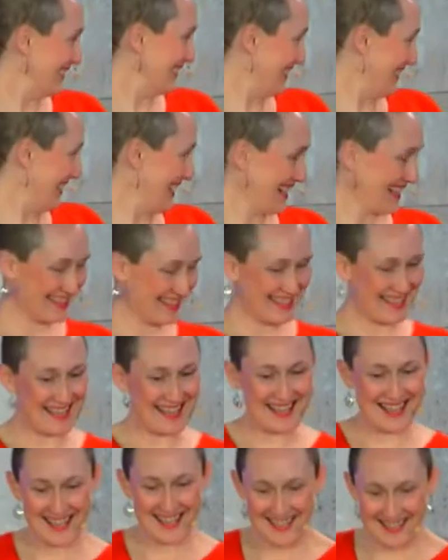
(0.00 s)
You like
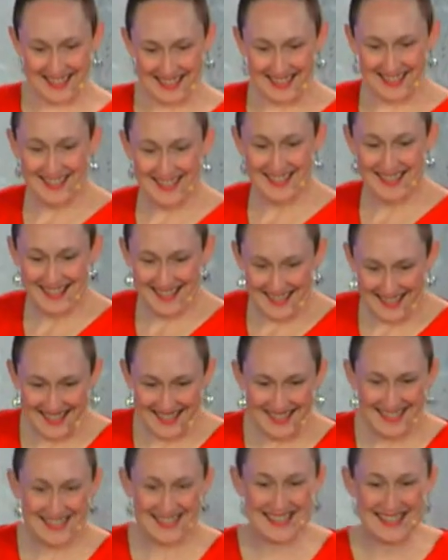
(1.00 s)
that? Yes.